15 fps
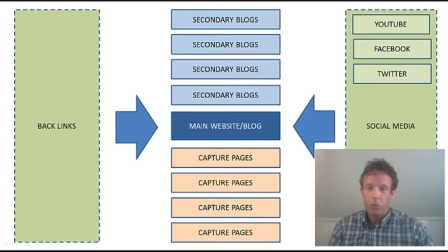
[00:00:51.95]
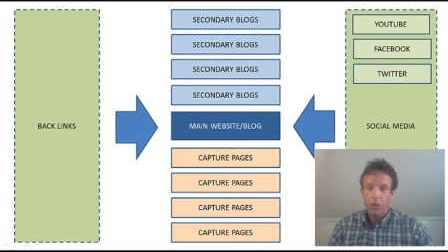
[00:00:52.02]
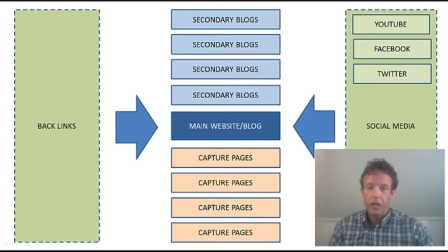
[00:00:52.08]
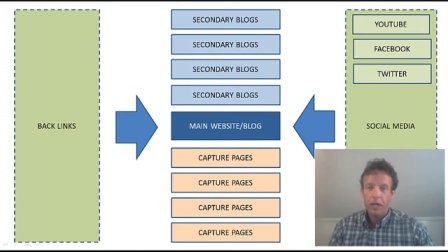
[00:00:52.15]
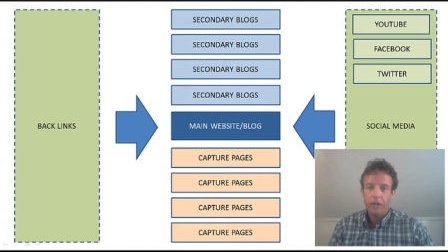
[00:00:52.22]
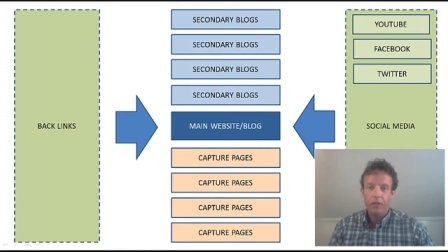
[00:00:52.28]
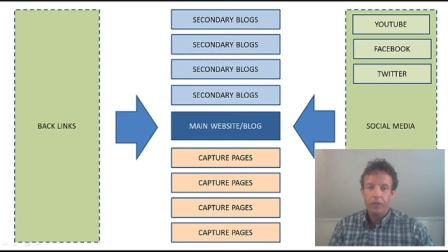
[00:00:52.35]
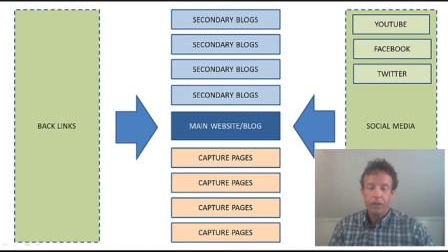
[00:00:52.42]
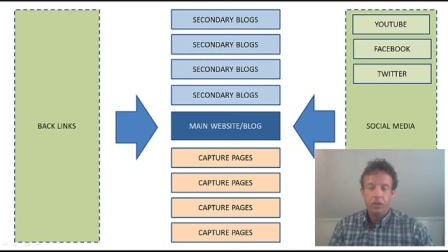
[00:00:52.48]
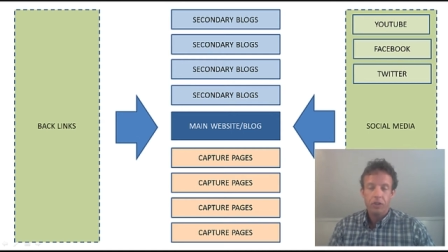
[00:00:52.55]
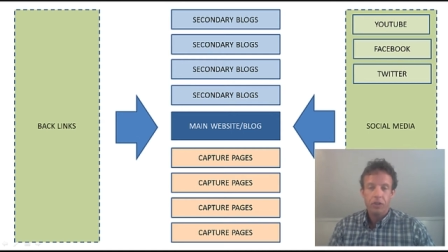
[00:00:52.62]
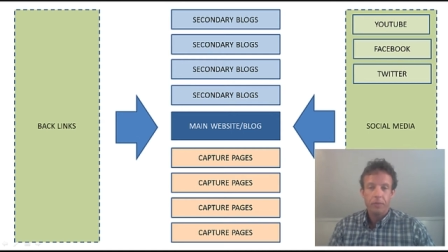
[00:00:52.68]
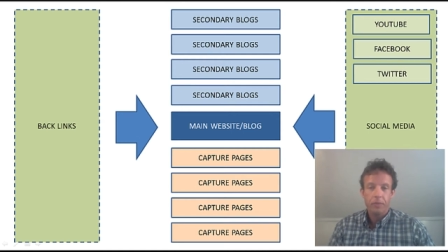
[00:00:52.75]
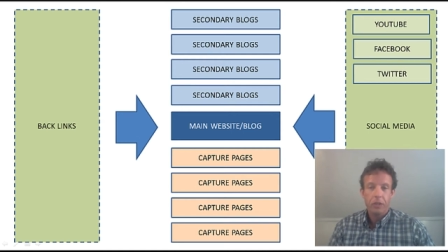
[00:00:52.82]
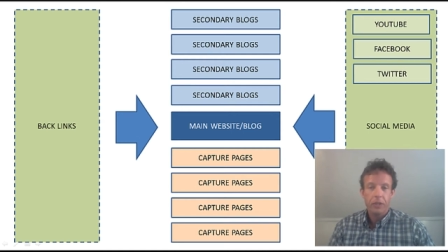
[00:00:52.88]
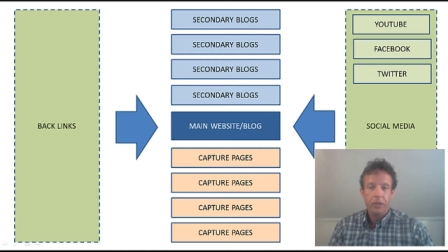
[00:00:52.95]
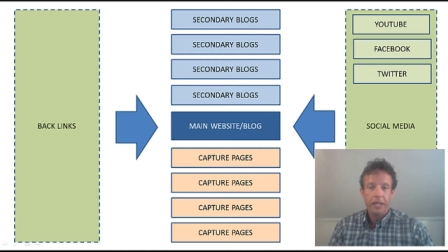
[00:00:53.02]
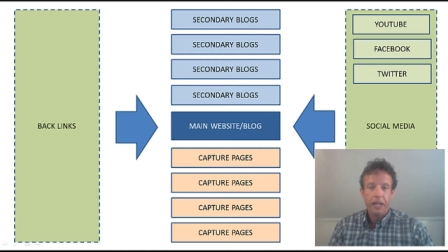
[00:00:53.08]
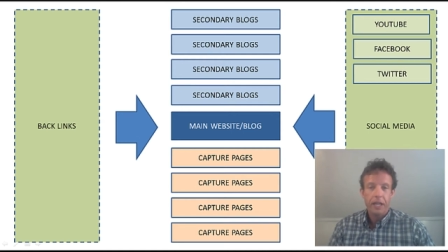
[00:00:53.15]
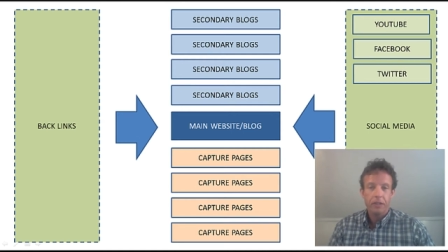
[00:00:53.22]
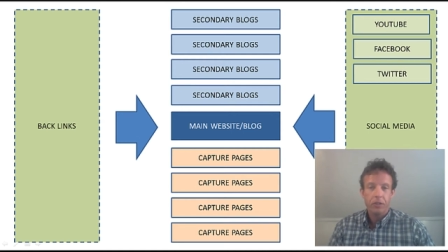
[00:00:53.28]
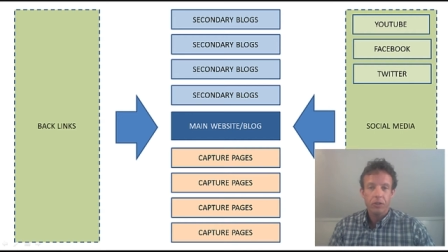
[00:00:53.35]
what kind of things you should be
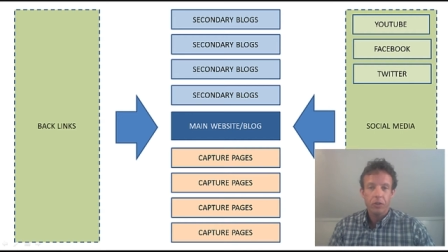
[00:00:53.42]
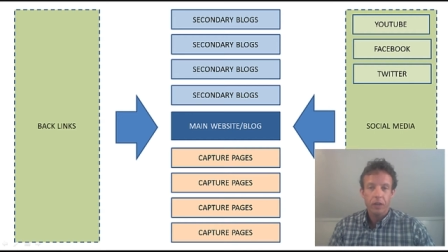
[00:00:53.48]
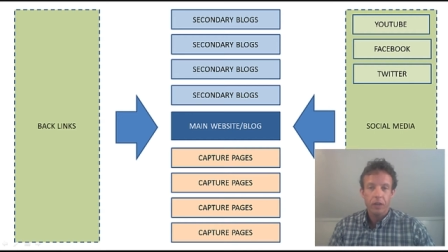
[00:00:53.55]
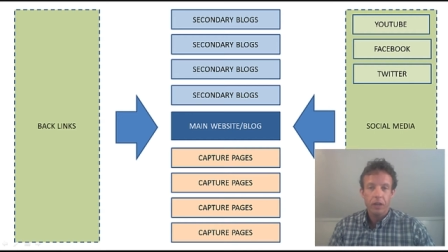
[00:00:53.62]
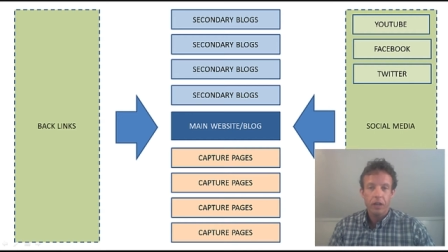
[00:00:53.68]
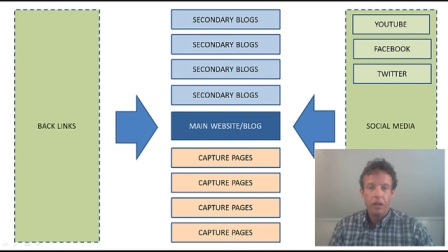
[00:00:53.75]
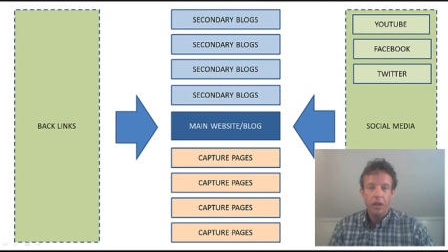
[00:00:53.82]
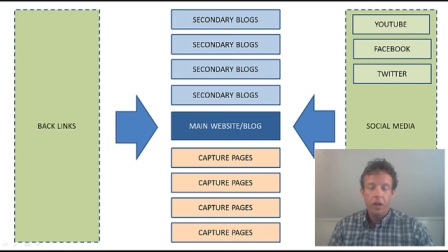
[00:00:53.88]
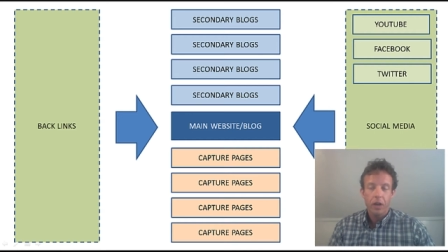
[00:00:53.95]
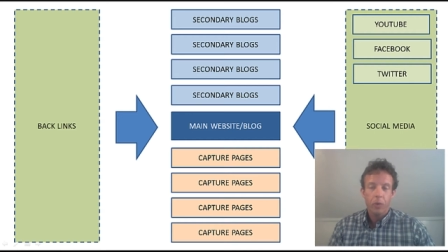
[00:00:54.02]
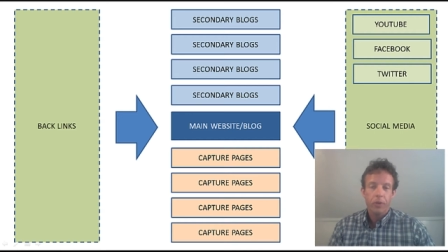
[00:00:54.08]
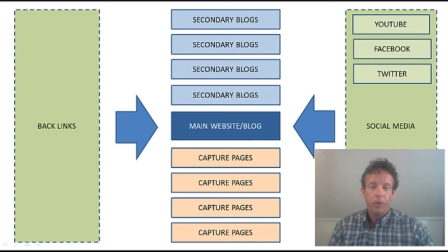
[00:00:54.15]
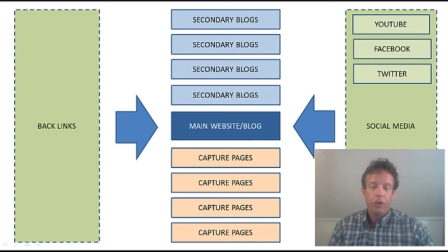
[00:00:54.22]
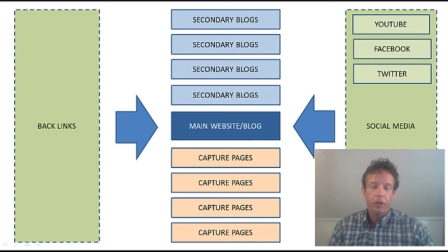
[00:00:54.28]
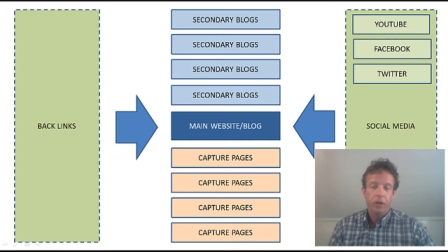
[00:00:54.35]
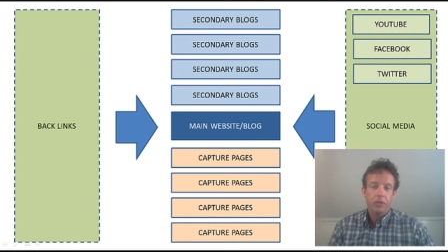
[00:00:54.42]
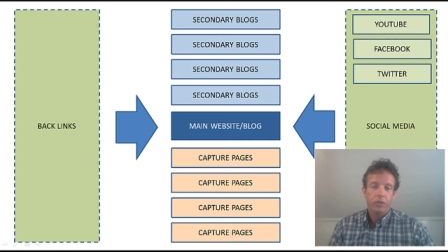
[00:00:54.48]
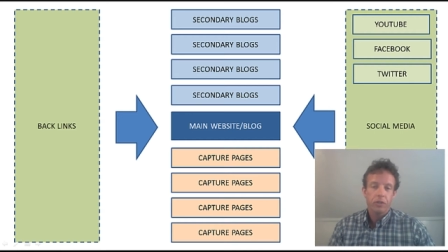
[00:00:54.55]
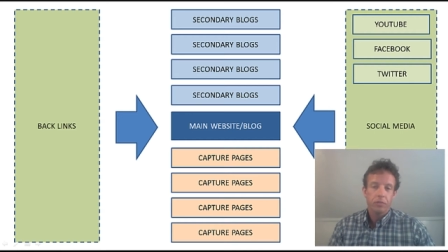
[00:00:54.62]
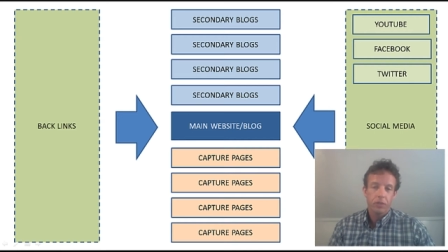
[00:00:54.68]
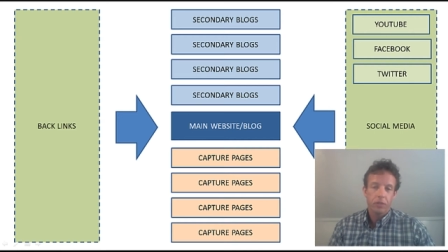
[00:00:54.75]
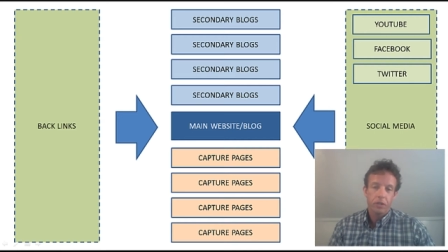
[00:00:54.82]
looking at doing with
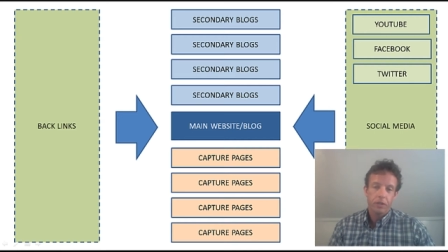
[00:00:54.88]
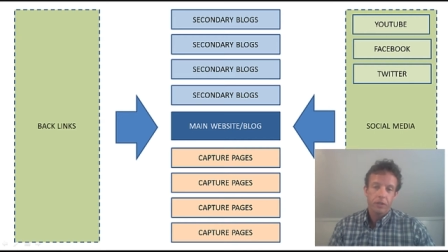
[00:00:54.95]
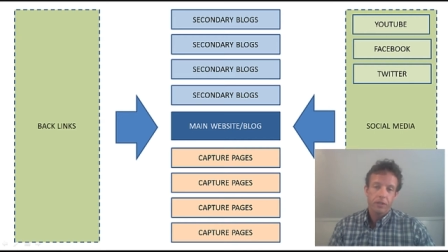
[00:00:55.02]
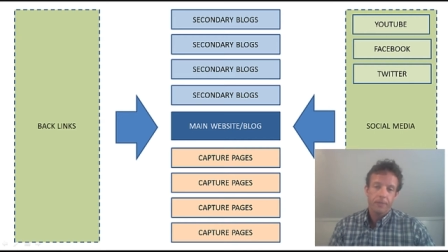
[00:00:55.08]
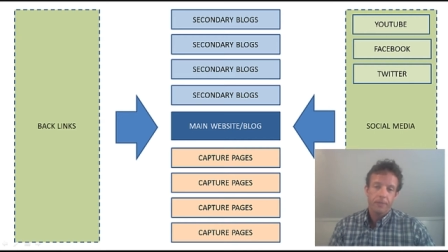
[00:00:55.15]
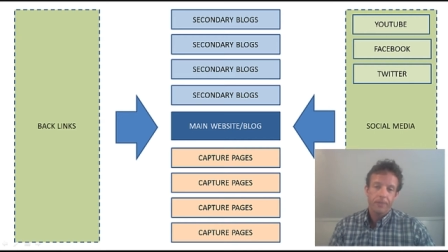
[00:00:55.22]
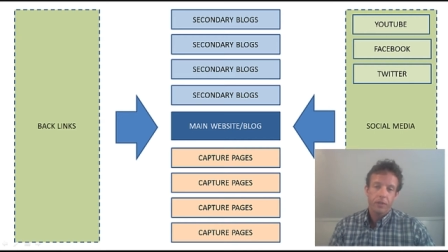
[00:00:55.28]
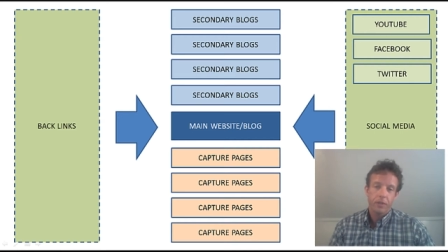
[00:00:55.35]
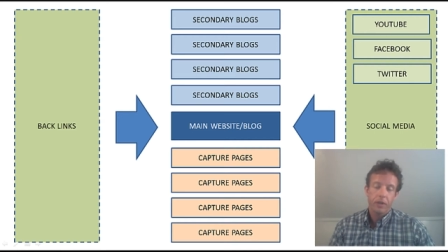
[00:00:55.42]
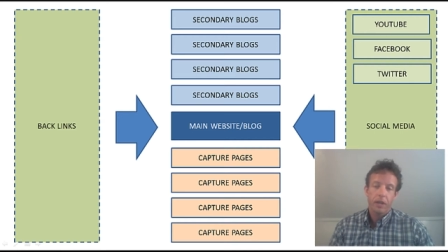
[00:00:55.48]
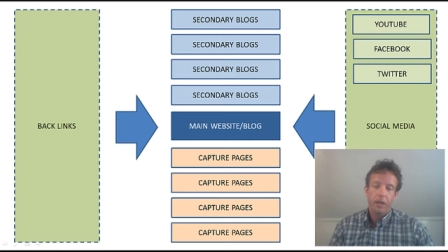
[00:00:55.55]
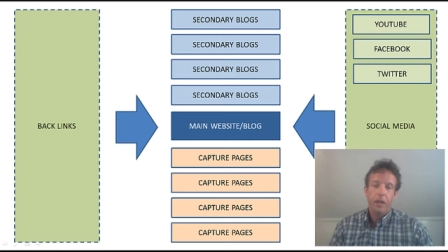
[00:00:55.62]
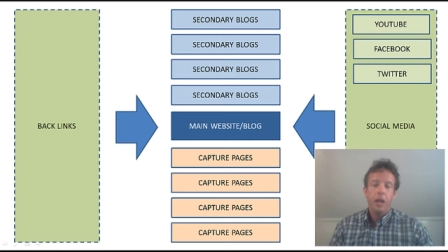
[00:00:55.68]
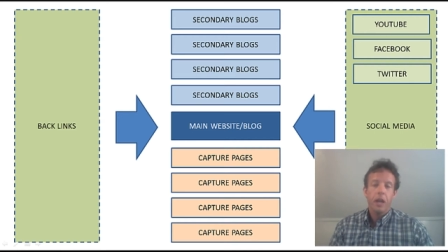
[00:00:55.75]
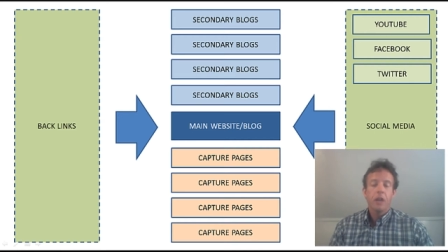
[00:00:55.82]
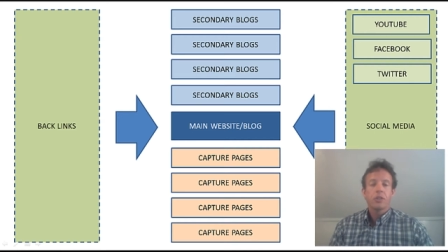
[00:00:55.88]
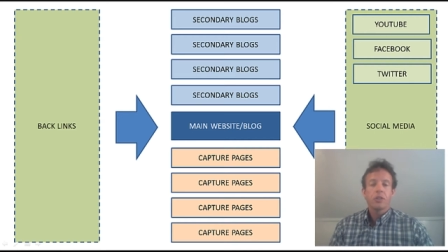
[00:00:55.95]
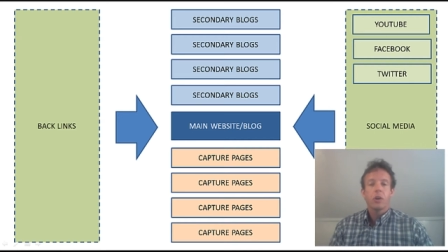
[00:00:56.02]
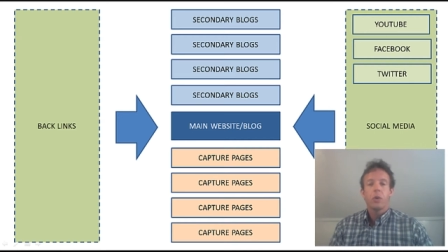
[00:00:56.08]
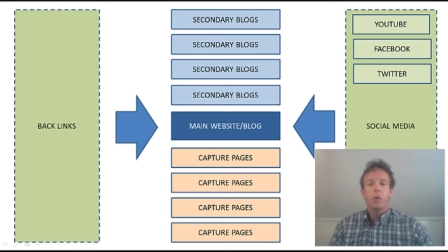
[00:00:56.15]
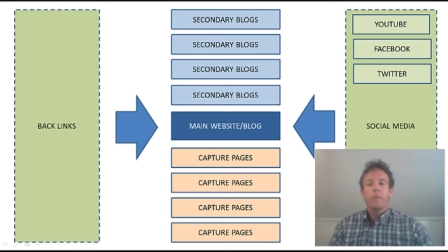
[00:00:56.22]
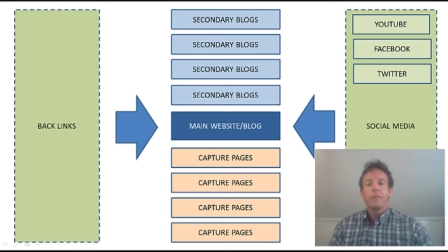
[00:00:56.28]
regards to your blogs. Okay,
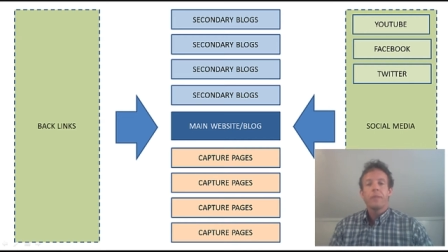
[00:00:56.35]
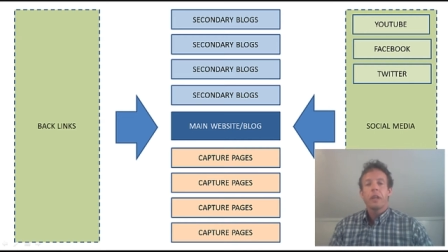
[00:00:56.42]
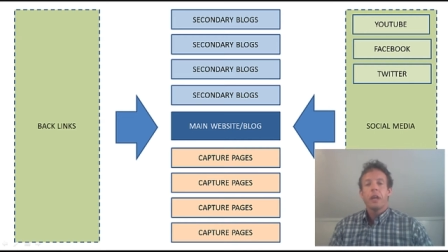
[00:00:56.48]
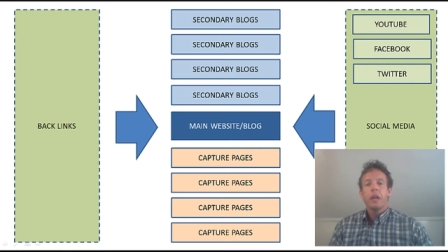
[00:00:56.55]
so